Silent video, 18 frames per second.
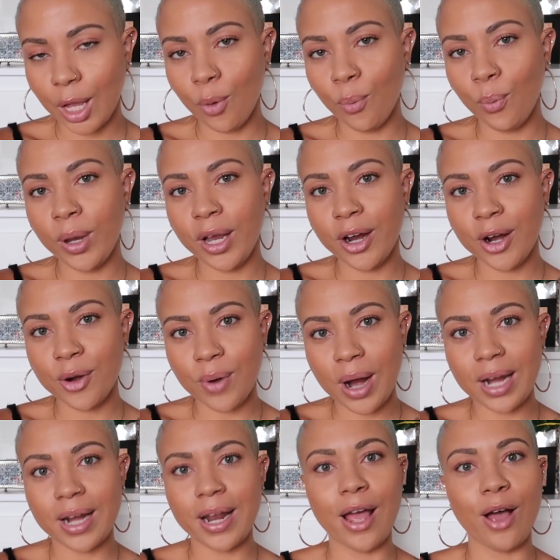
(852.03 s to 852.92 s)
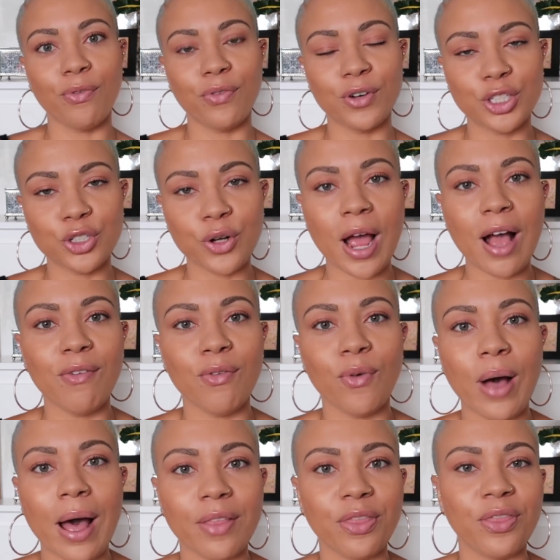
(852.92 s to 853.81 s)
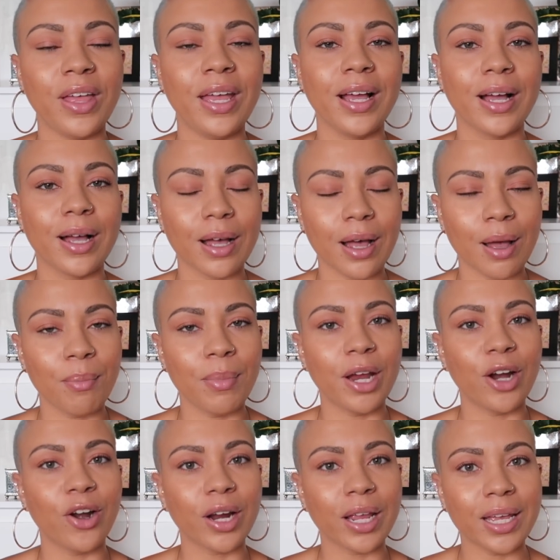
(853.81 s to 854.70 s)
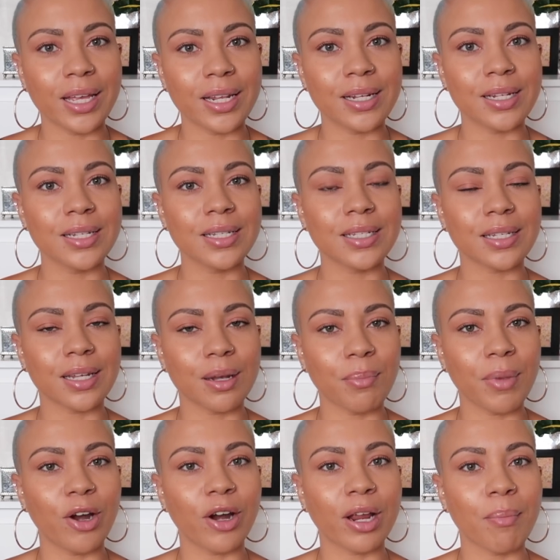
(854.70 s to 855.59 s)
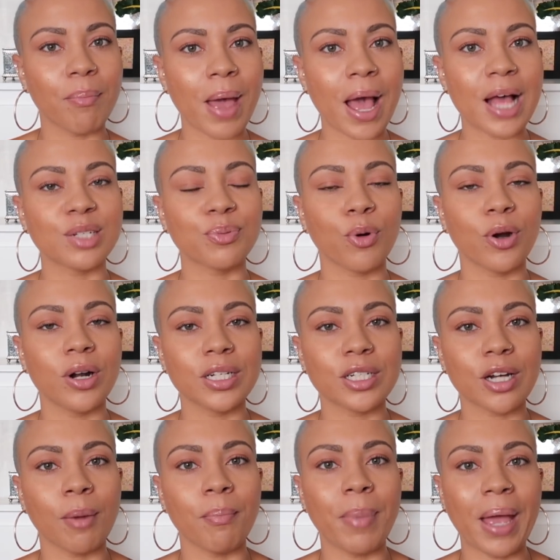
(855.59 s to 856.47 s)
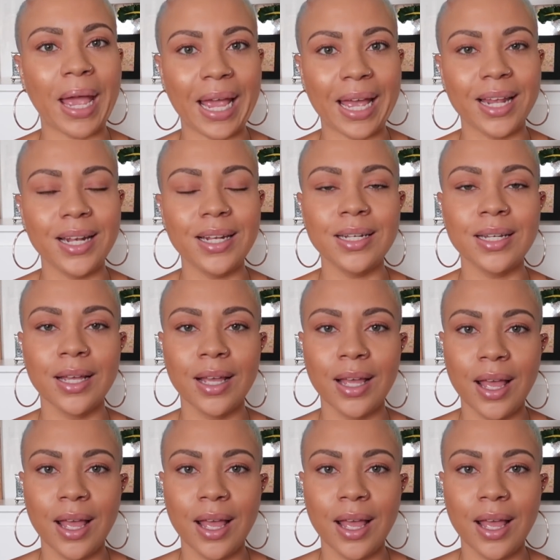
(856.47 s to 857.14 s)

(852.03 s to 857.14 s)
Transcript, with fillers: weird right now for travel. I think Americans and American passports are banned